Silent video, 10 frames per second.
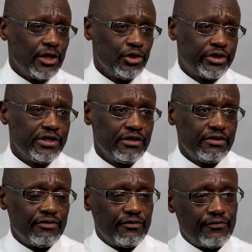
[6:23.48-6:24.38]

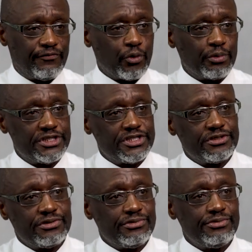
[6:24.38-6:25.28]
Looking forward
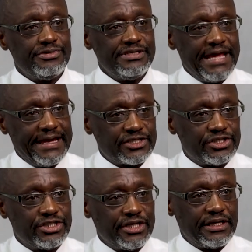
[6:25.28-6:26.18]
to
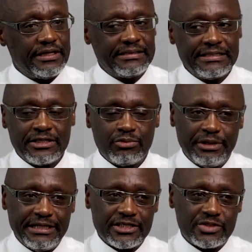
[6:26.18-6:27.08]
next year,
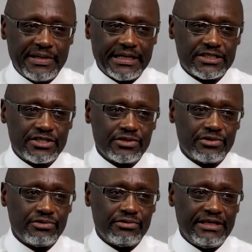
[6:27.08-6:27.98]
we expect
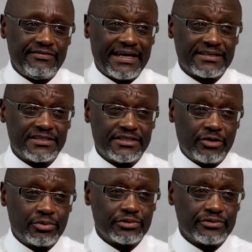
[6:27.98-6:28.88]
to, in fact,
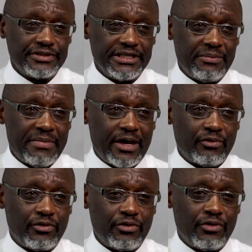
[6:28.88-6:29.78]
double the
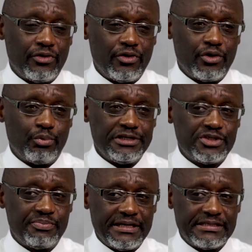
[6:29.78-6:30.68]
amount that we
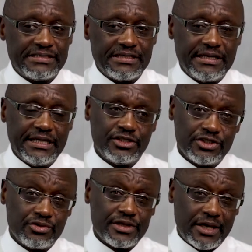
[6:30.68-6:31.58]
spent in
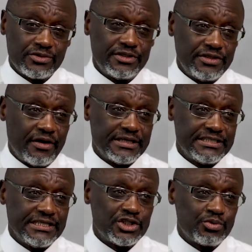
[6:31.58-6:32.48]

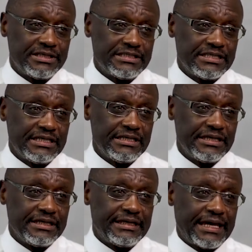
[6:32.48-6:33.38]
2019-20,
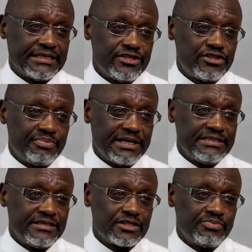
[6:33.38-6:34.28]

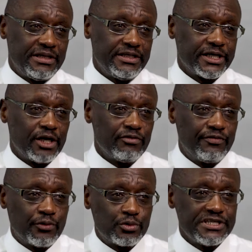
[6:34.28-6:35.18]
anticipating spending over
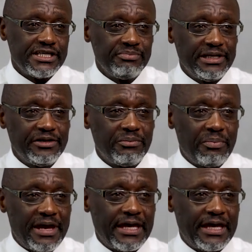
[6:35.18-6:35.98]
£14 million